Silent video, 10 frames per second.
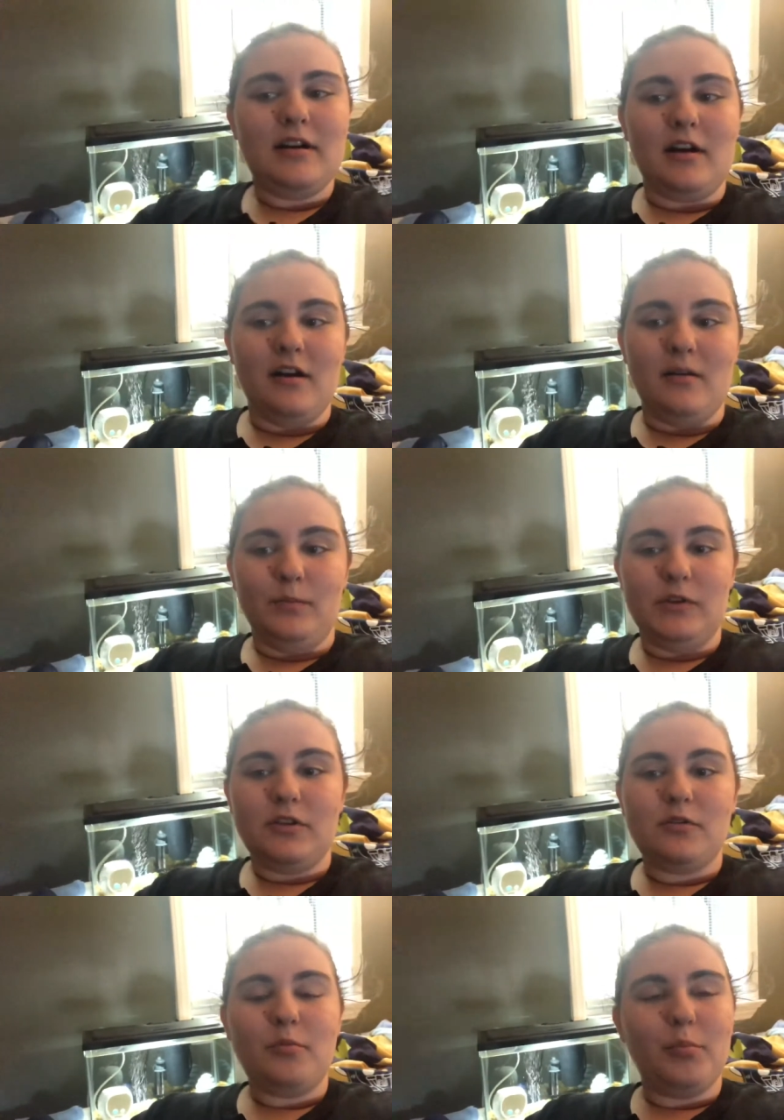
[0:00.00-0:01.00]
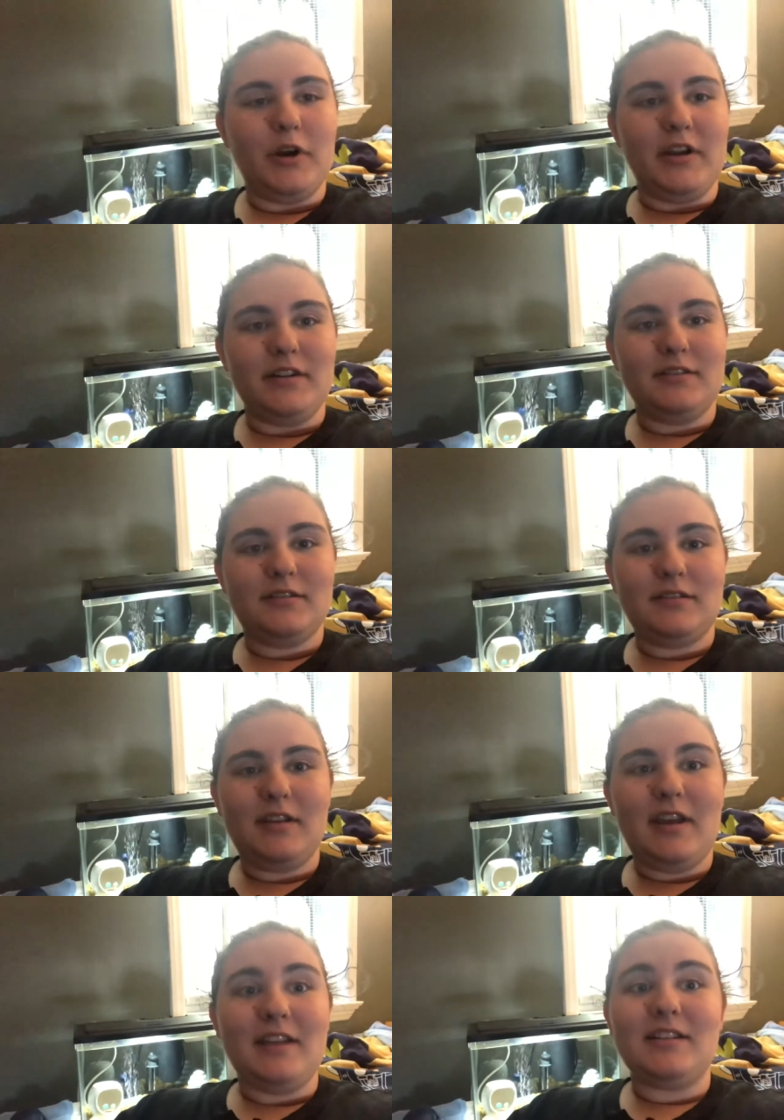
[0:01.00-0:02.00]
But
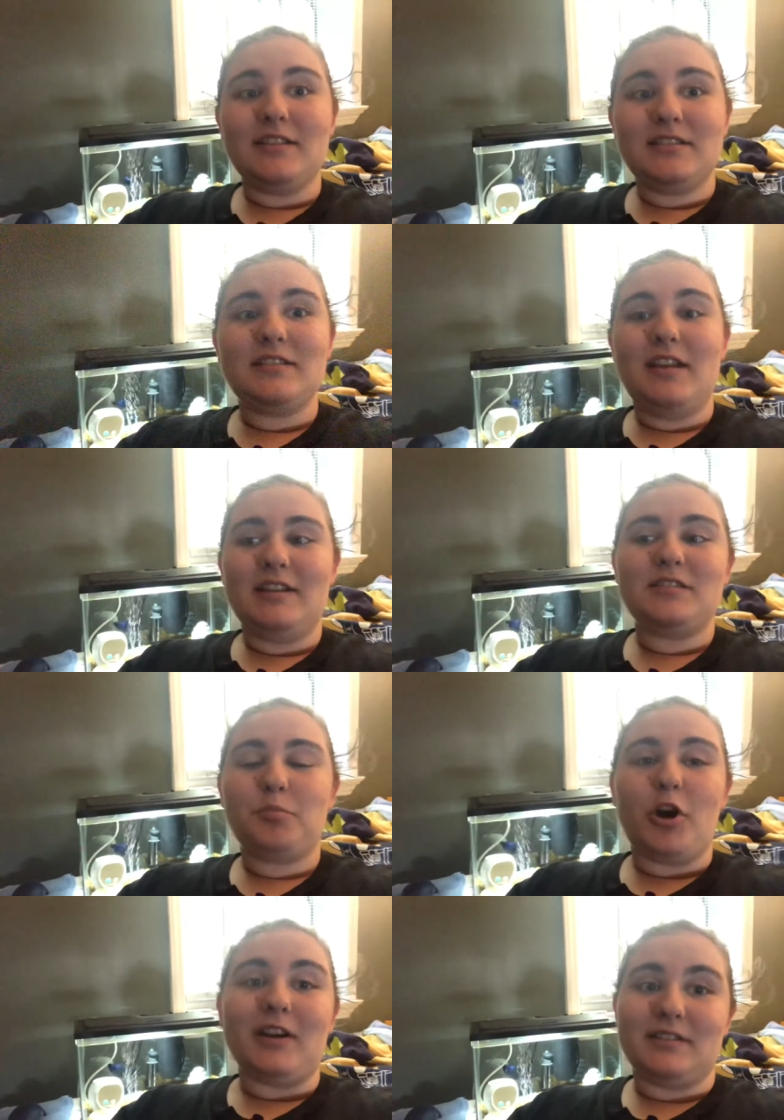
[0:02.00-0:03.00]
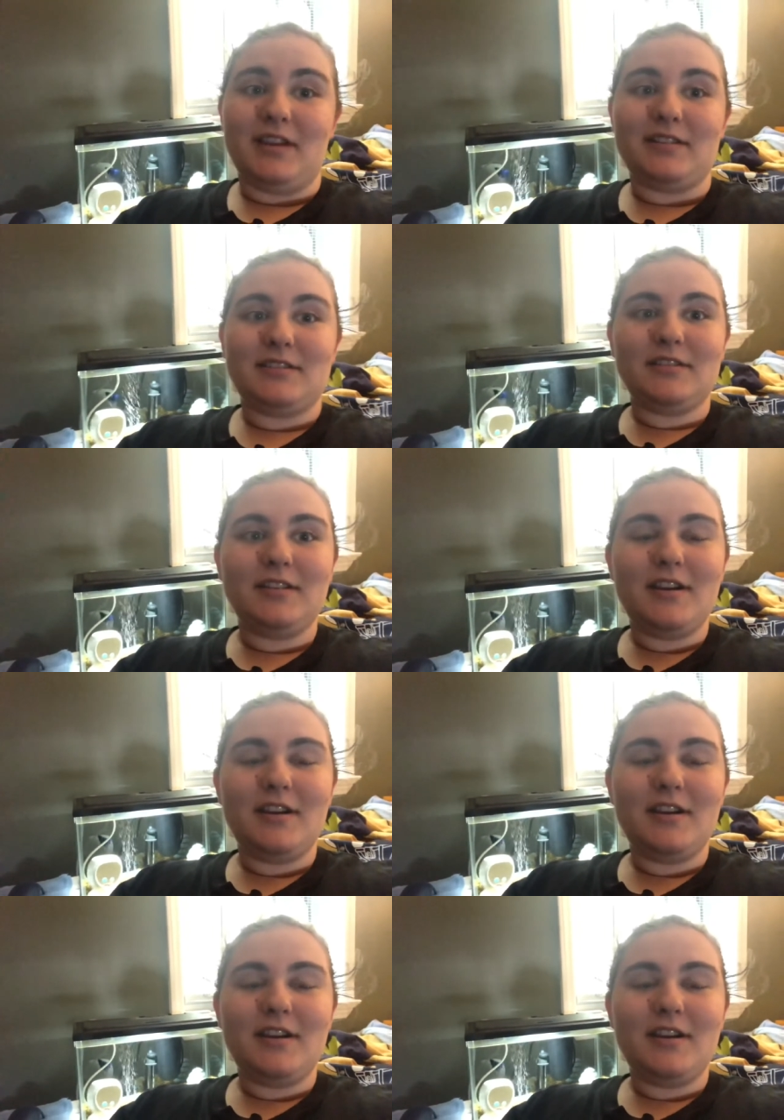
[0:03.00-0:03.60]
it's a process.